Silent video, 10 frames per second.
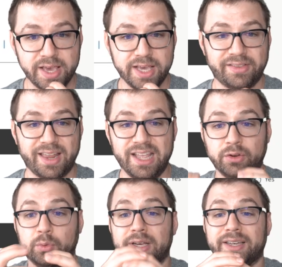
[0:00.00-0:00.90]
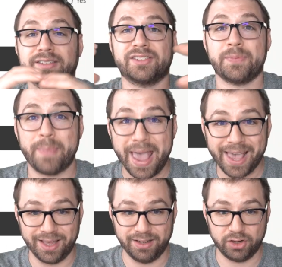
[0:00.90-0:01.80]
is that it will
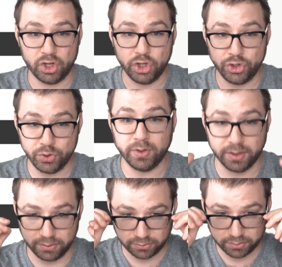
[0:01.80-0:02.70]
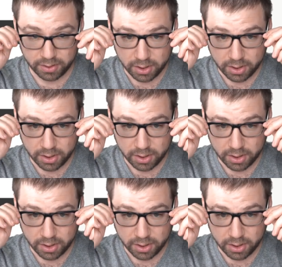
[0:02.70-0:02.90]
expand unions.